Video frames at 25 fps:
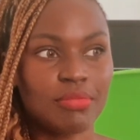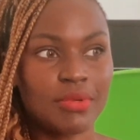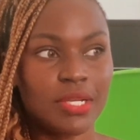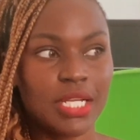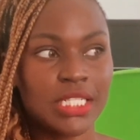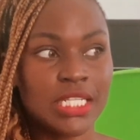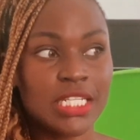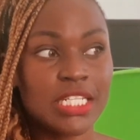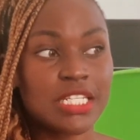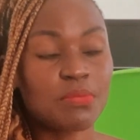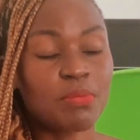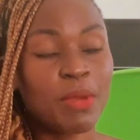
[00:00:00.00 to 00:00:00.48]

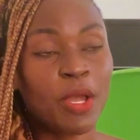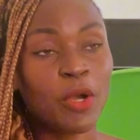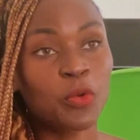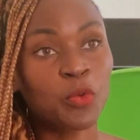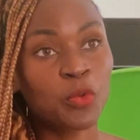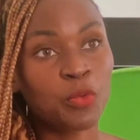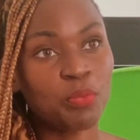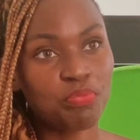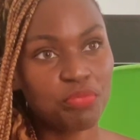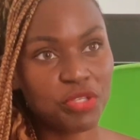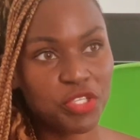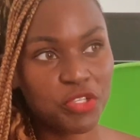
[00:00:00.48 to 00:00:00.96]

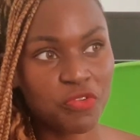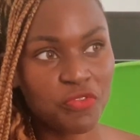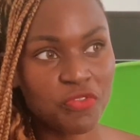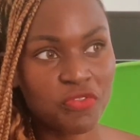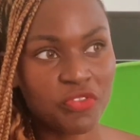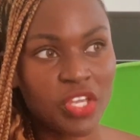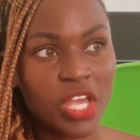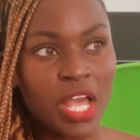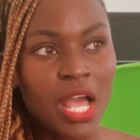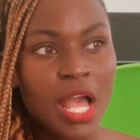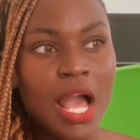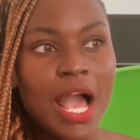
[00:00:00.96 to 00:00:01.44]

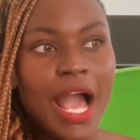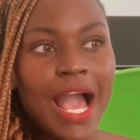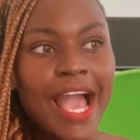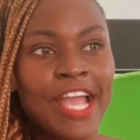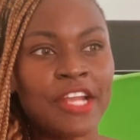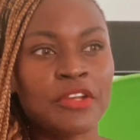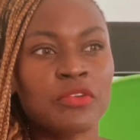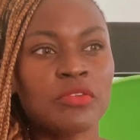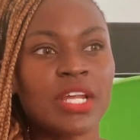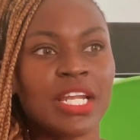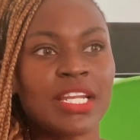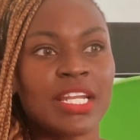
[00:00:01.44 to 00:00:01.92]
POV.
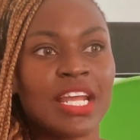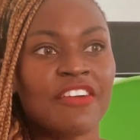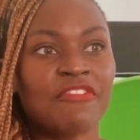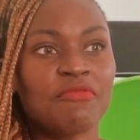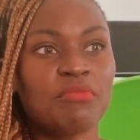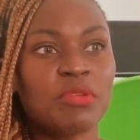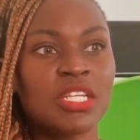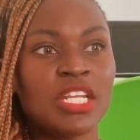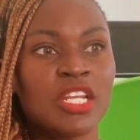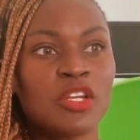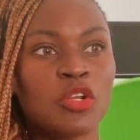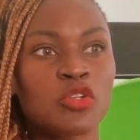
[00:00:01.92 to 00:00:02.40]
I know that there
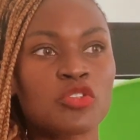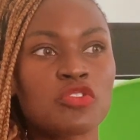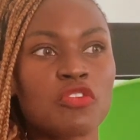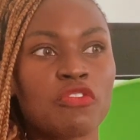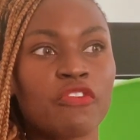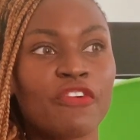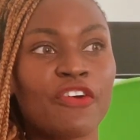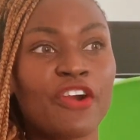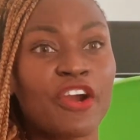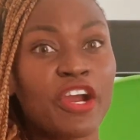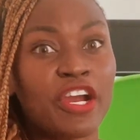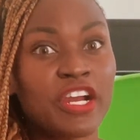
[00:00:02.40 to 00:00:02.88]
have been a lot
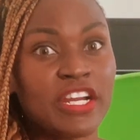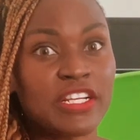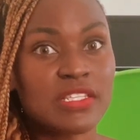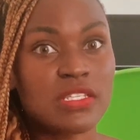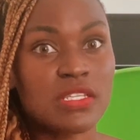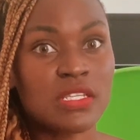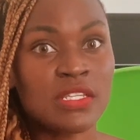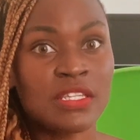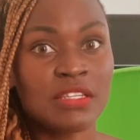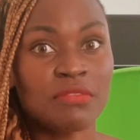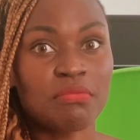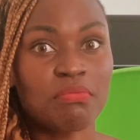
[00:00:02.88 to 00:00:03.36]
of
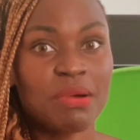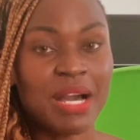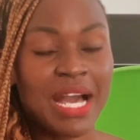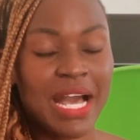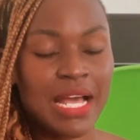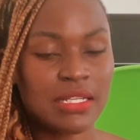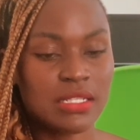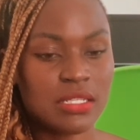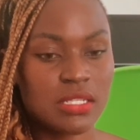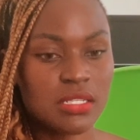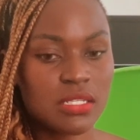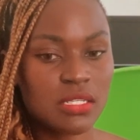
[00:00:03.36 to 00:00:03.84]
hurt in the
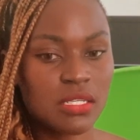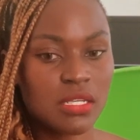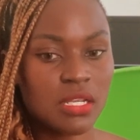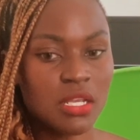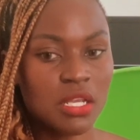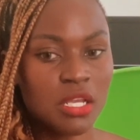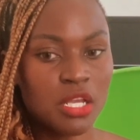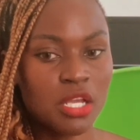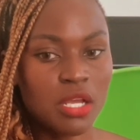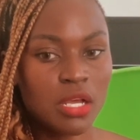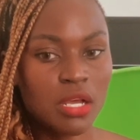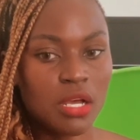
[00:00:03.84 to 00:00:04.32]
past
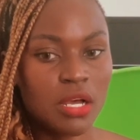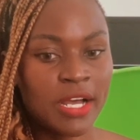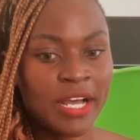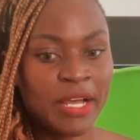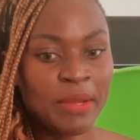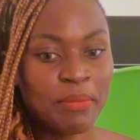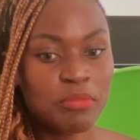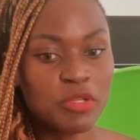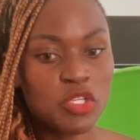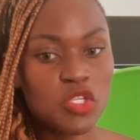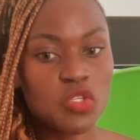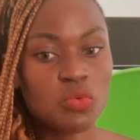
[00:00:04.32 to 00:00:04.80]

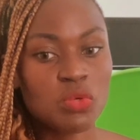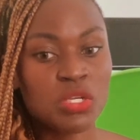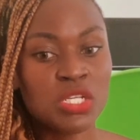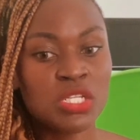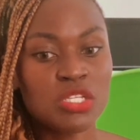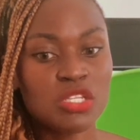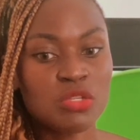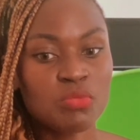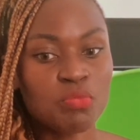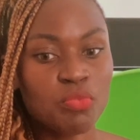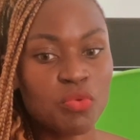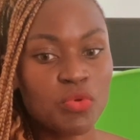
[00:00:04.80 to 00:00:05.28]

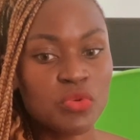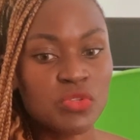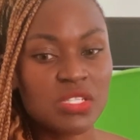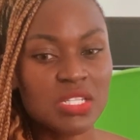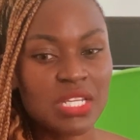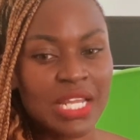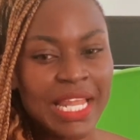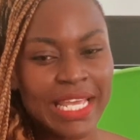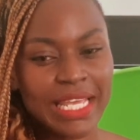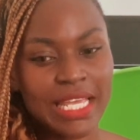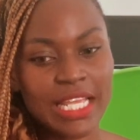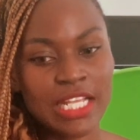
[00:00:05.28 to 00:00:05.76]
between the
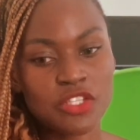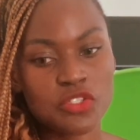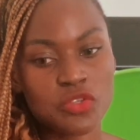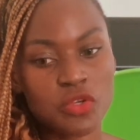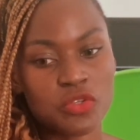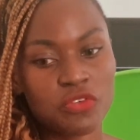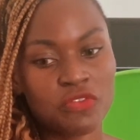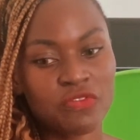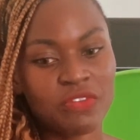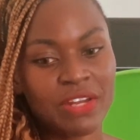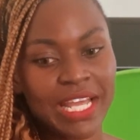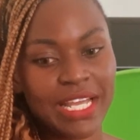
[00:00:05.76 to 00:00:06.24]
both, like a
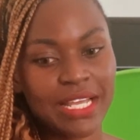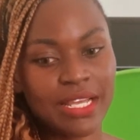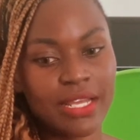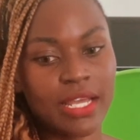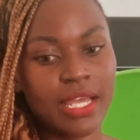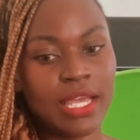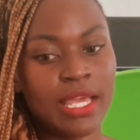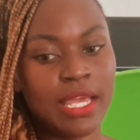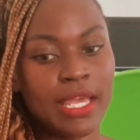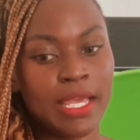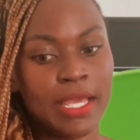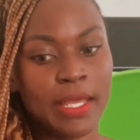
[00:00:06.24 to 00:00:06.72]
sort of like
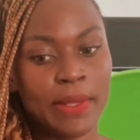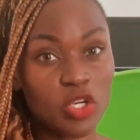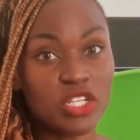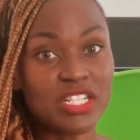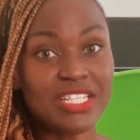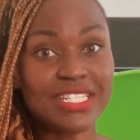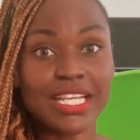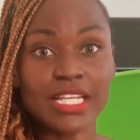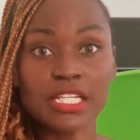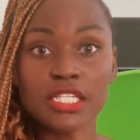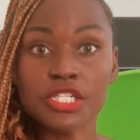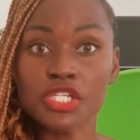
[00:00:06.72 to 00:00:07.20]
a
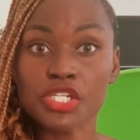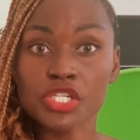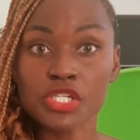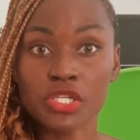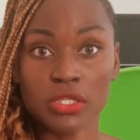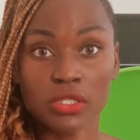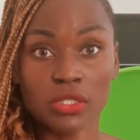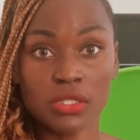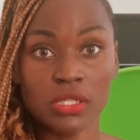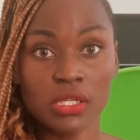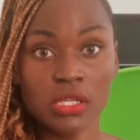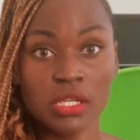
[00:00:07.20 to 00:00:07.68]

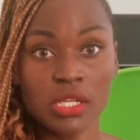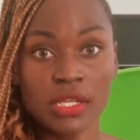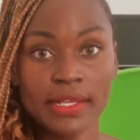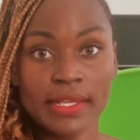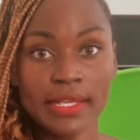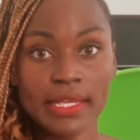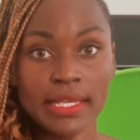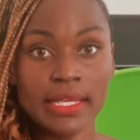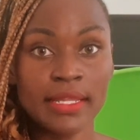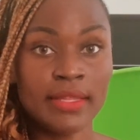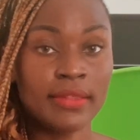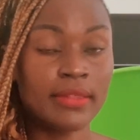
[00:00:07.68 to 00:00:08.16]
contention
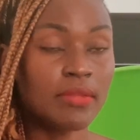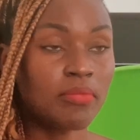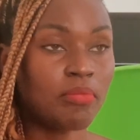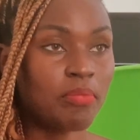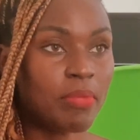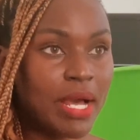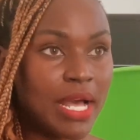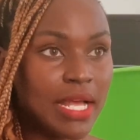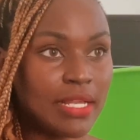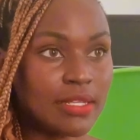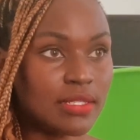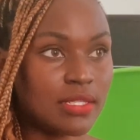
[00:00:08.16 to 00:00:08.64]
in the
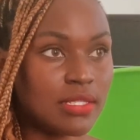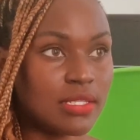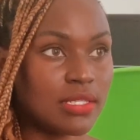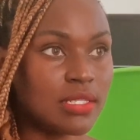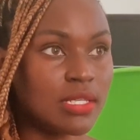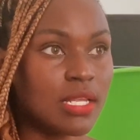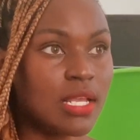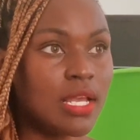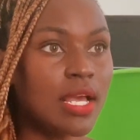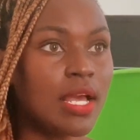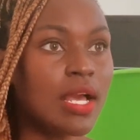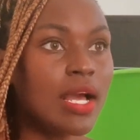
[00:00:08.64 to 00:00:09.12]

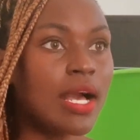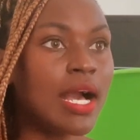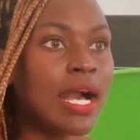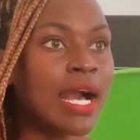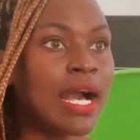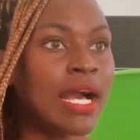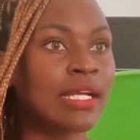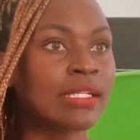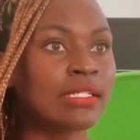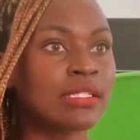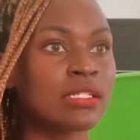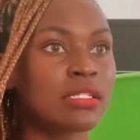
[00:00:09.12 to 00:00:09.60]
past,
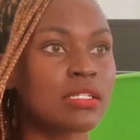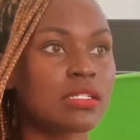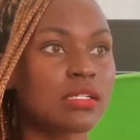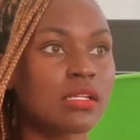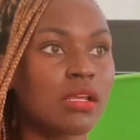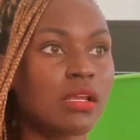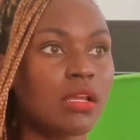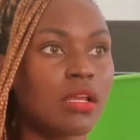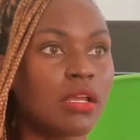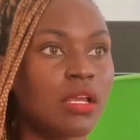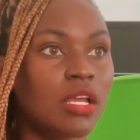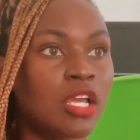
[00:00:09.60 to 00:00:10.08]
and
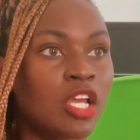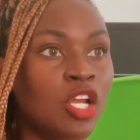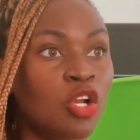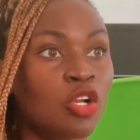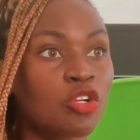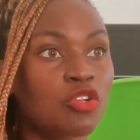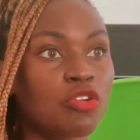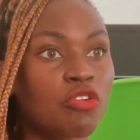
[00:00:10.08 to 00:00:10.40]
a lot